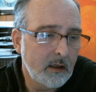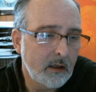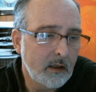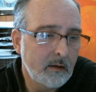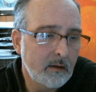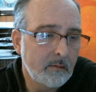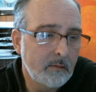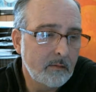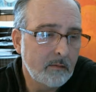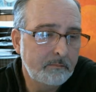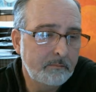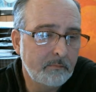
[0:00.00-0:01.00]
and
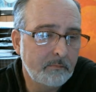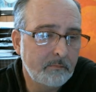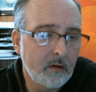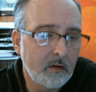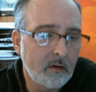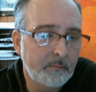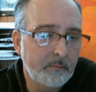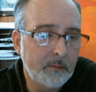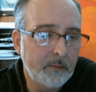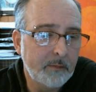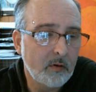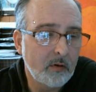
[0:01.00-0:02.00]
along with
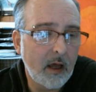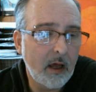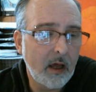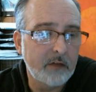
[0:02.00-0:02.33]
people I